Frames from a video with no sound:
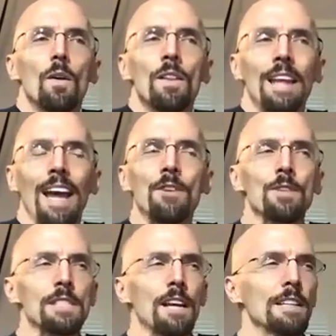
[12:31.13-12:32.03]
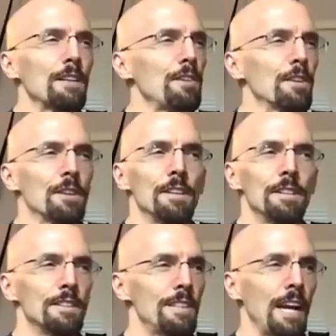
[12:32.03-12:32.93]
the end result, if you're
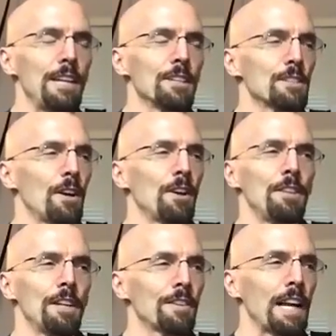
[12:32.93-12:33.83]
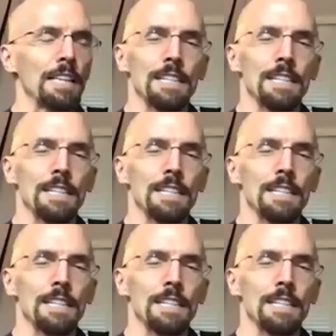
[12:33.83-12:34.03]
90 years old and you never got